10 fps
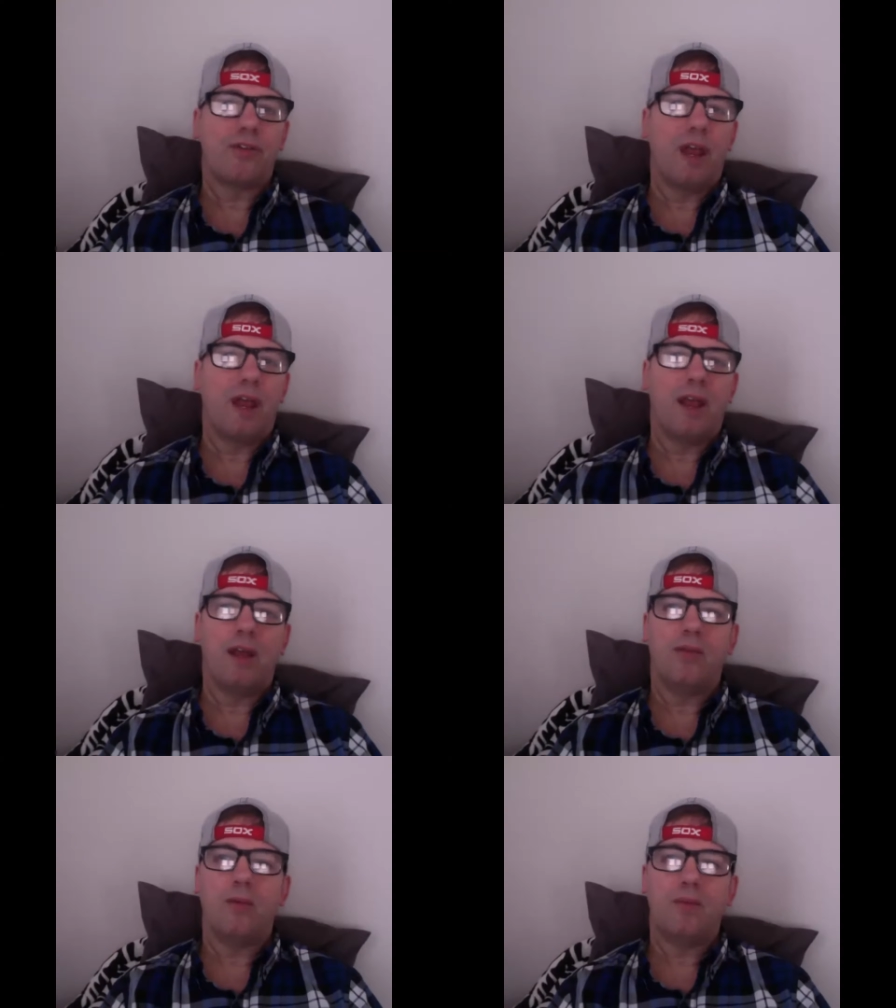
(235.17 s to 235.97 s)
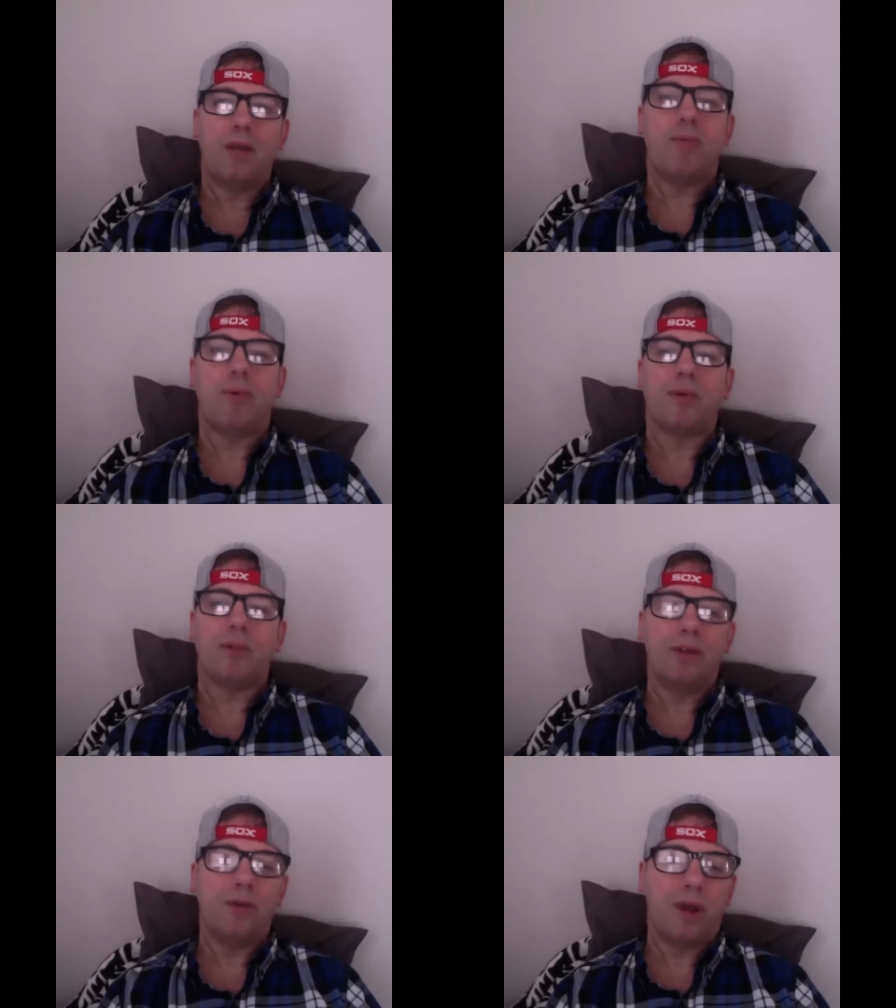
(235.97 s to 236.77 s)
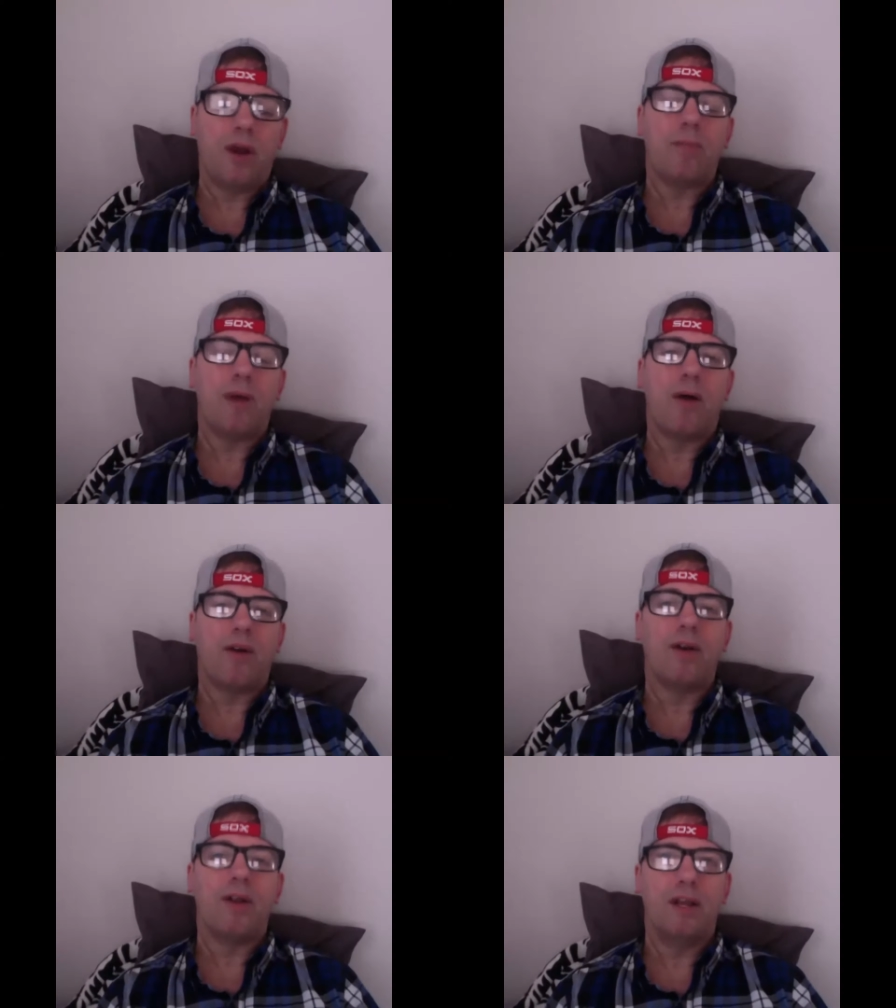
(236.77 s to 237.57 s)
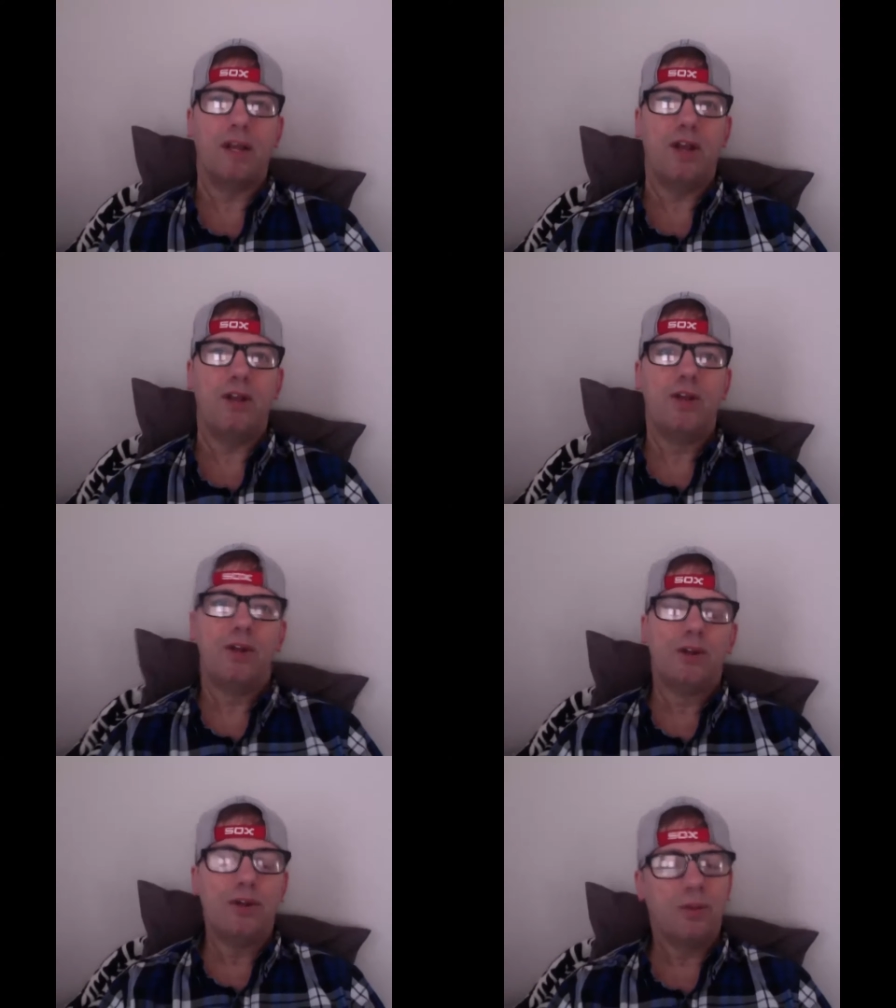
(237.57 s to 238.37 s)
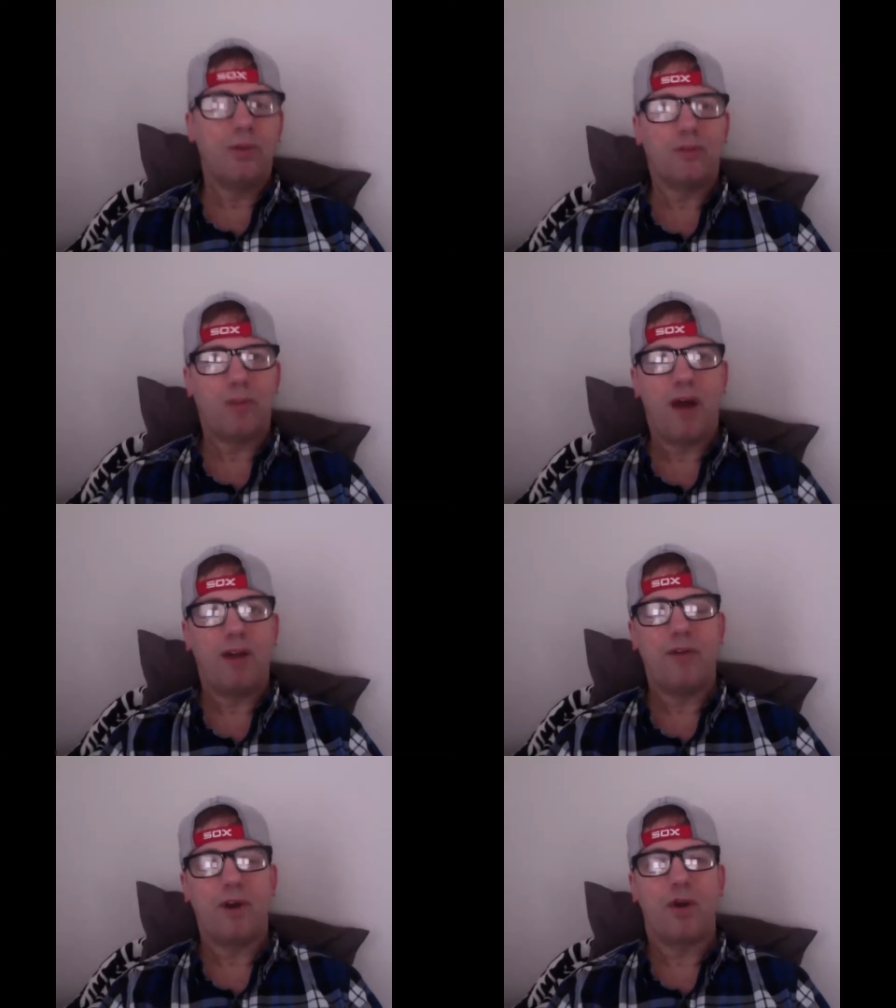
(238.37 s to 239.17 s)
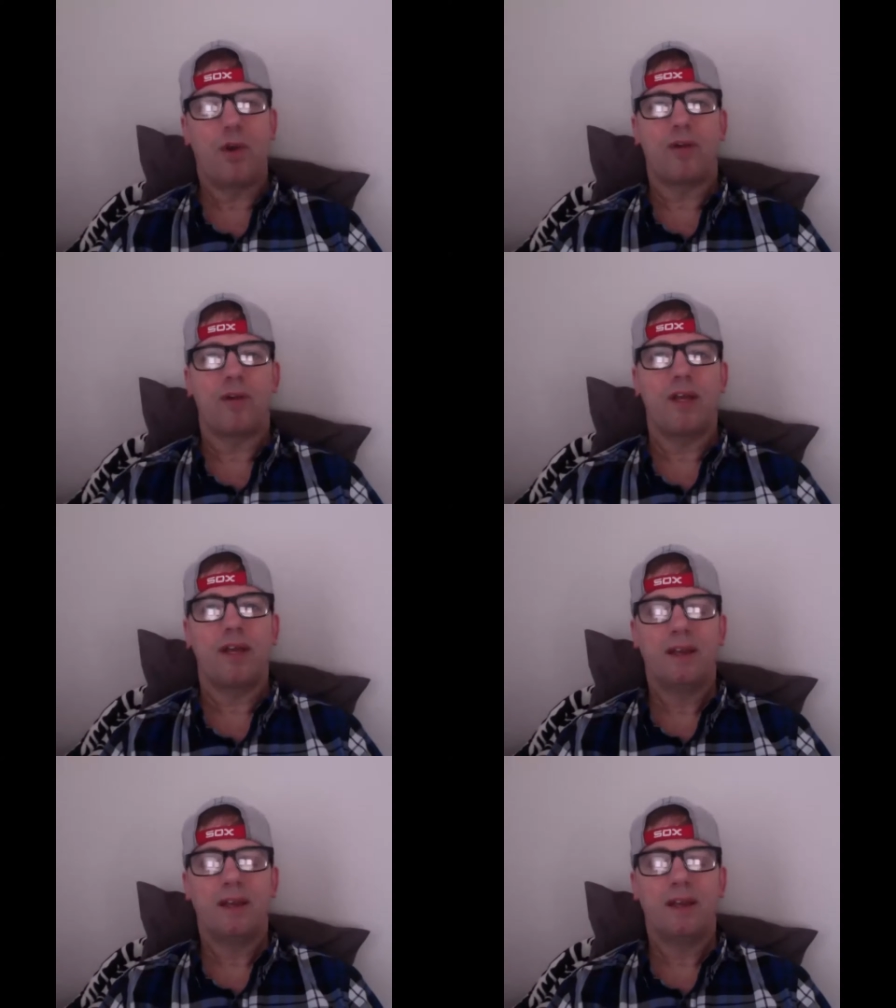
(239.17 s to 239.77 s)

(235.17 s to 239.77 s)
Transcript: And when people that you care about are in need, you respond very quickly.